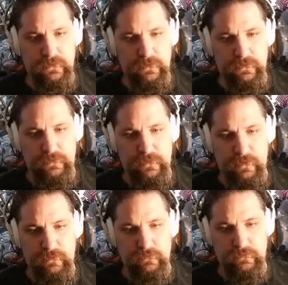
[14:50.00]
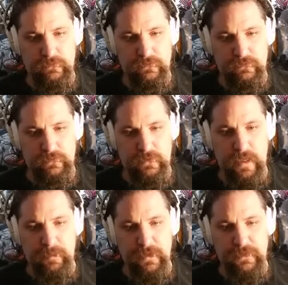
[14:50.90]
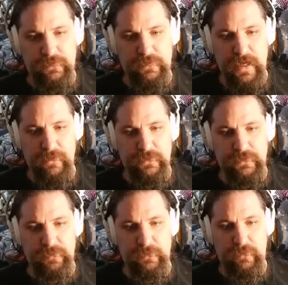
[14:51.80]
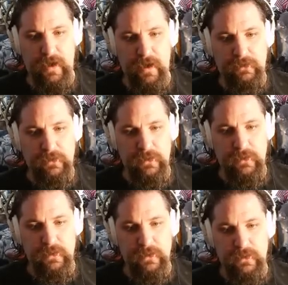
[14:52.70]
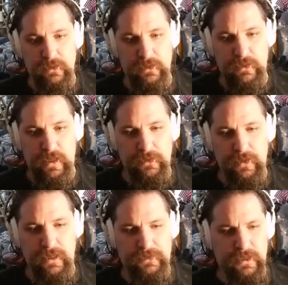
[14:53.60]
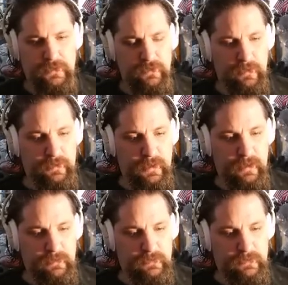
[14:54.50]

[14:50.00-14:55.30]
So, I'm going to save just before I unlock that door there.